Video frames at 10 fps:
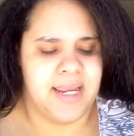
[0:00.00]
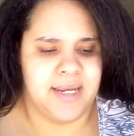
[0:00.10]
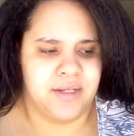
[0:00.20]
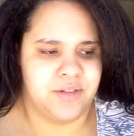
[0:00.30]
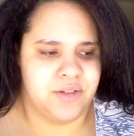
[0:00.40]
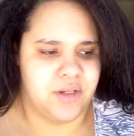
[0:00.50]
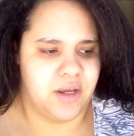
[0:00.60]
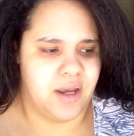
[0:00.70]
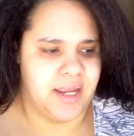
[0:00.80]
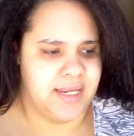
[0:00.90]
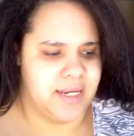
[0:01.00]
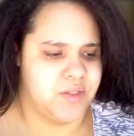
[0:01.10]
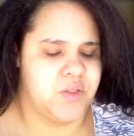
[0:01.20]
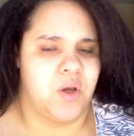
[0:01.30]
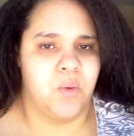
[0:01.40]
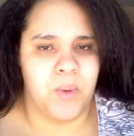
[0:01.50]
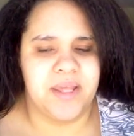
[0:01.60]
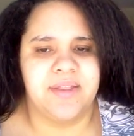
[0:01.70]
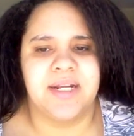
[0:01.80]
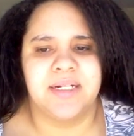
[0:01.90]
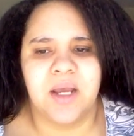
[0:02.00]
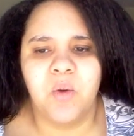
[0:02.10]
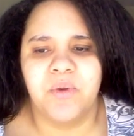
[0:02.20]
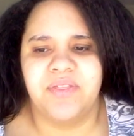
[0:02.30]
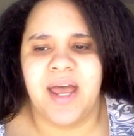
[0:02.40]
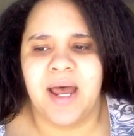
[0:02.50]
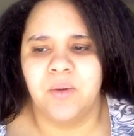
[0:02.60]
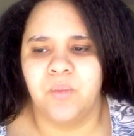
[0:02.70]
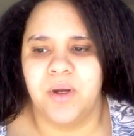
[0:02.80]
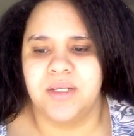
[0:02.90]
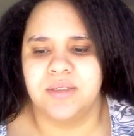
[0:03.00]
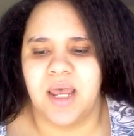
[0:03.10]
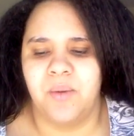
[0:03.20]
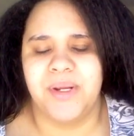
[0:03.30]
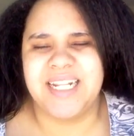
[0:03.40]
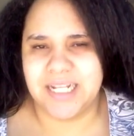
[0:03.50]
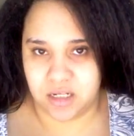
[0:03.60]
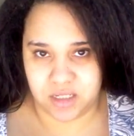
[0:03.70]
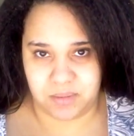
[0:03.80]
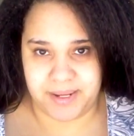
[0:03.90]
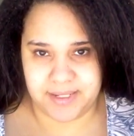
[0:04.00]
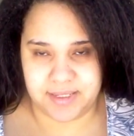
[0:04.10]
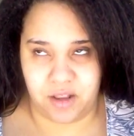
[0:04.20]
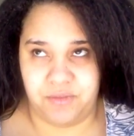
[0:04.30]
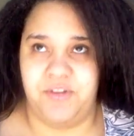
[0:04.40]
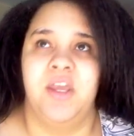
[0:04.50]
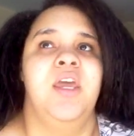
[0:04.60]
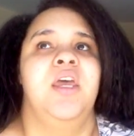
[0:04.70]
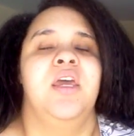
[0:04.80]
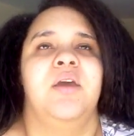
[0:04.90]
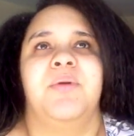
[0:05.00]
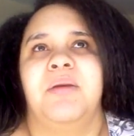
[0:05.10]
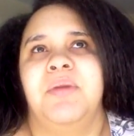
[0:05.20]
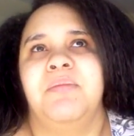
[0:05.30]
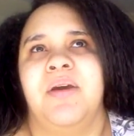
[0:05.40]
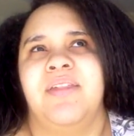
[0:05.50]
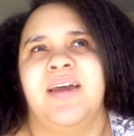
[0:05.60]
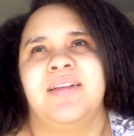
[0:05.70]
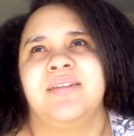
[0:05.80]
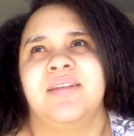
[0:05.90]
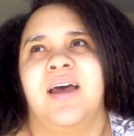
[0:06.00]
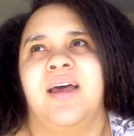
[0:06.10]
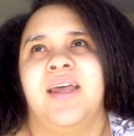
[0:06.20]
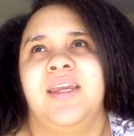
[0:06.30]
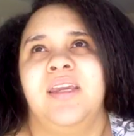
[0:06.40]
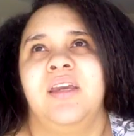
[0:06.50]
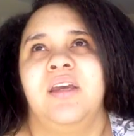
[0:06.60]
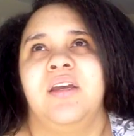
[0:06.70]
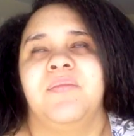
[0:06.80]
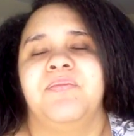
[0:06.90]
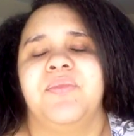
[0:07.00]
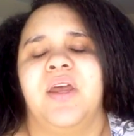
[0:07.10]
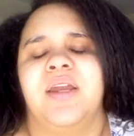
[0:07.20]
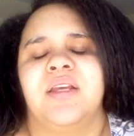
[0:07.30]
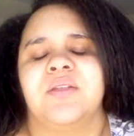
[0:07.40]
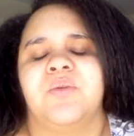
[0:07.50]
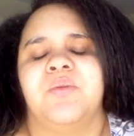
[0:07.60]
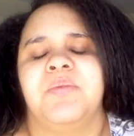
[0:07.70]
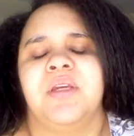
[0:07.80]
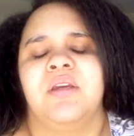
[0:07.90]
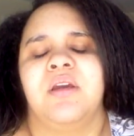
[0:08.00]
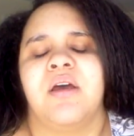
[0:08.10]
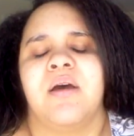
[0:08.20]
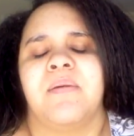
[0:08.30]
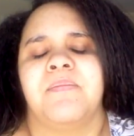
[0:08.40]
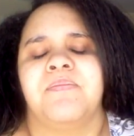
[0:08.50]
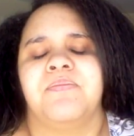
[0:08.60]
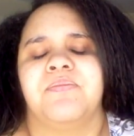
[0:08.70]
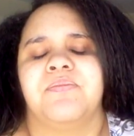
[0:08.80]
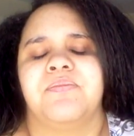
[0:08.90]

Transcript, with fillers: And I guess a way that I dealt with that was I went into myself. And what I mean by that is I, I guess it would be, um,